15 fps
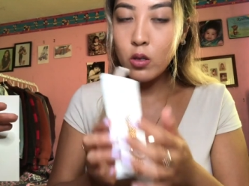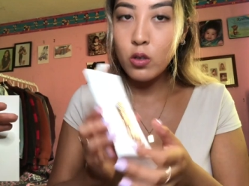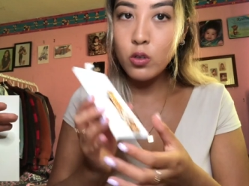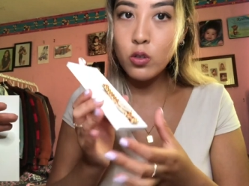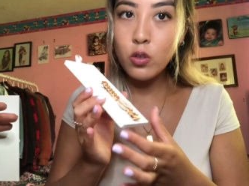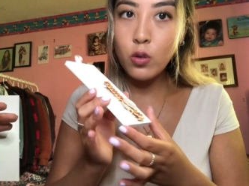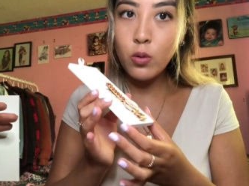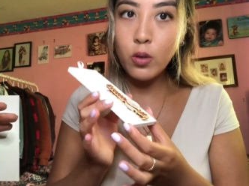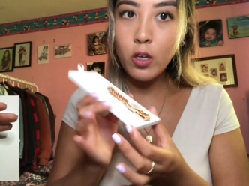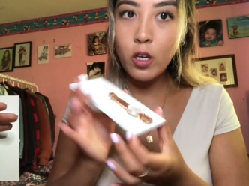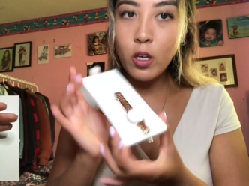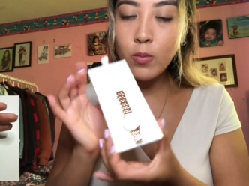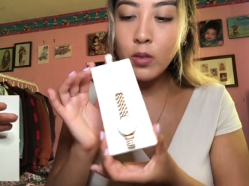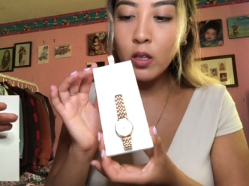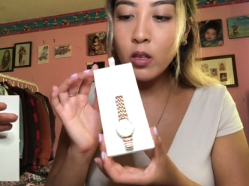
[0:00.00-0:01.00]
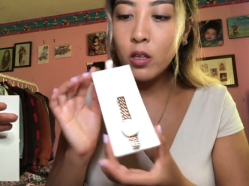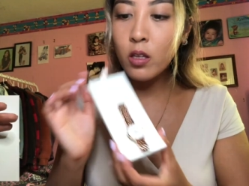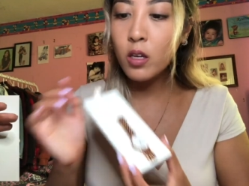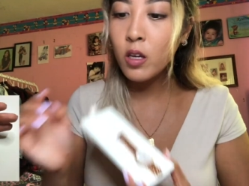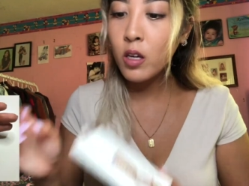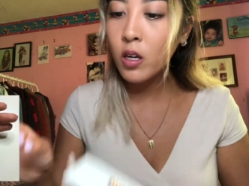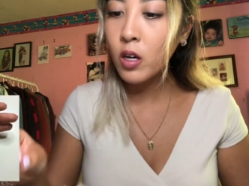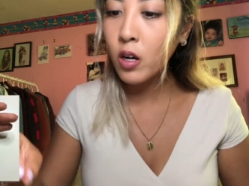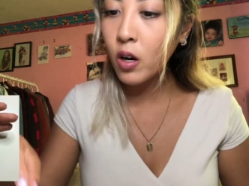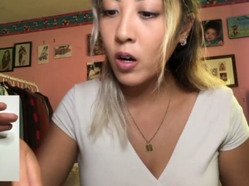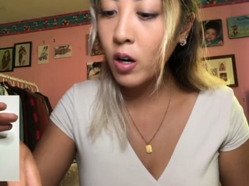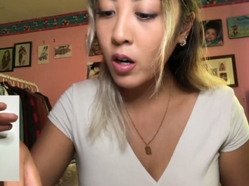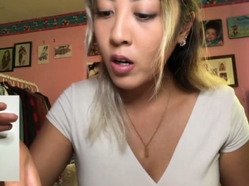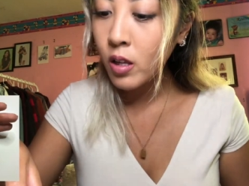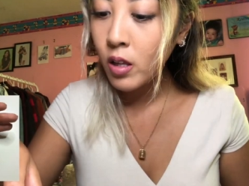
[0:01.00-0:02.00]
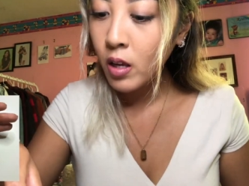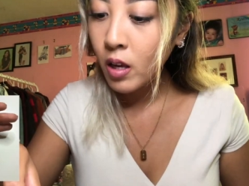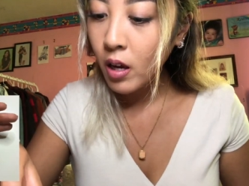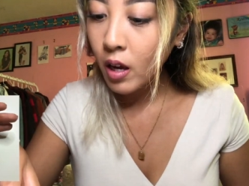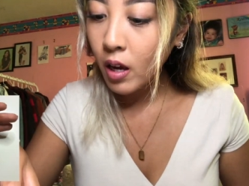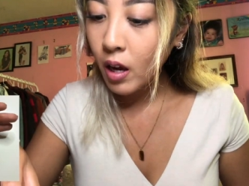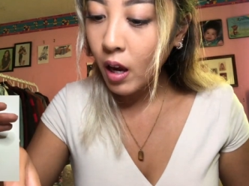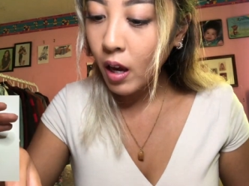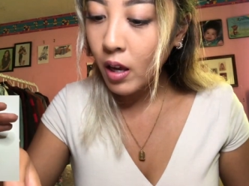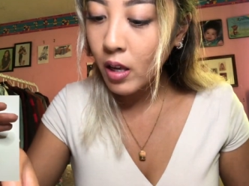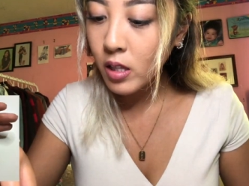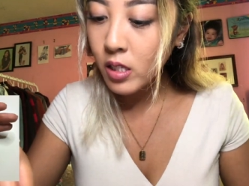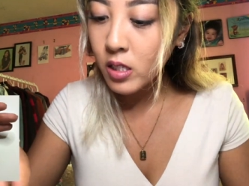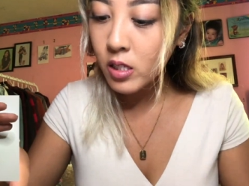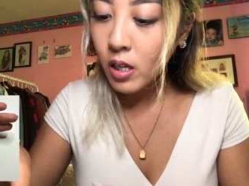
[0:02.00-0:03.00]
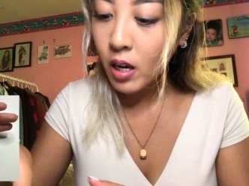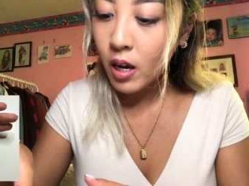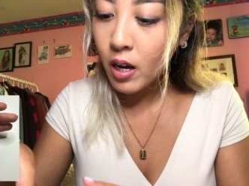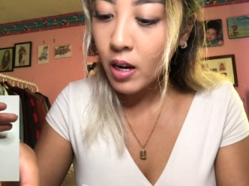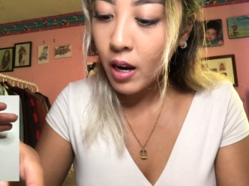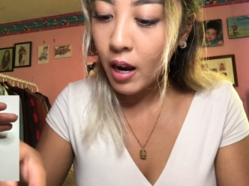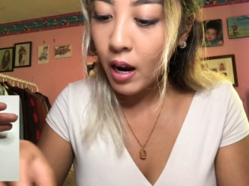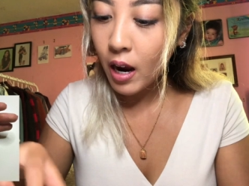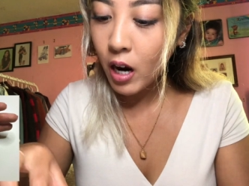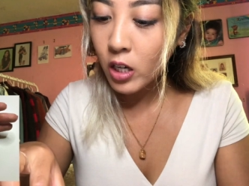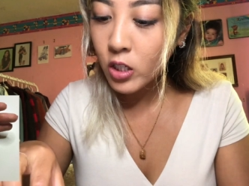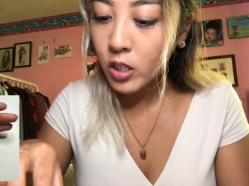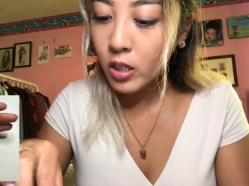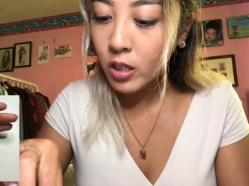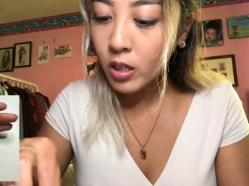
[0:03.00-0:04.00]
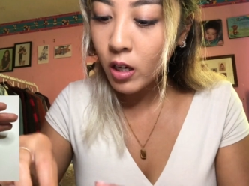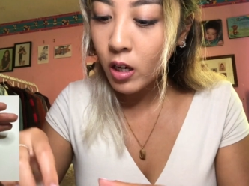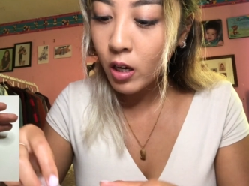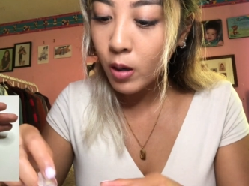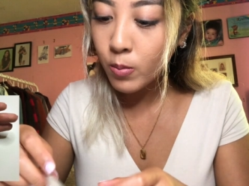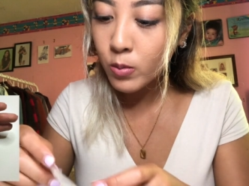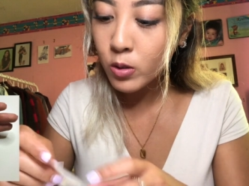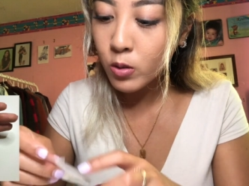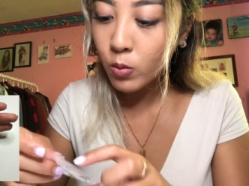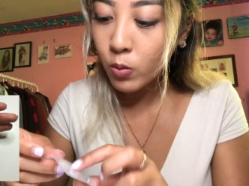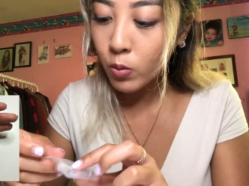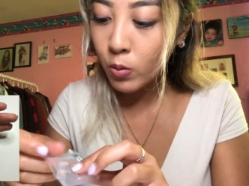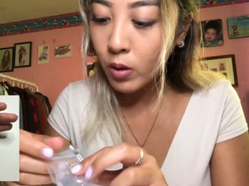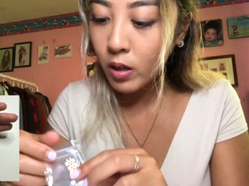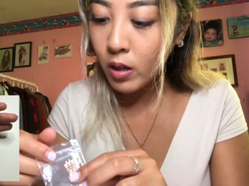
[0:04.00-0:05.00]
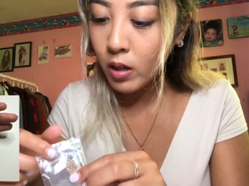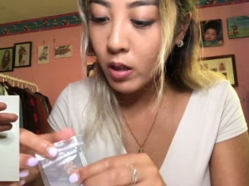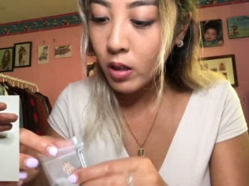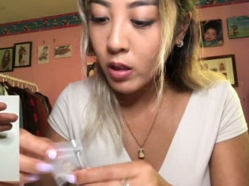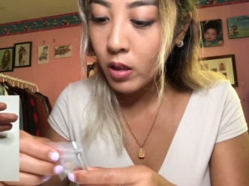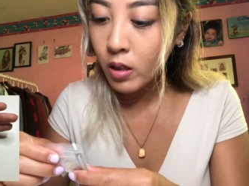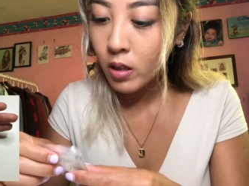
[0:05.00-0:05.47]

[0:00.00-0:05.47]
So it comes in here, and inside actually comes with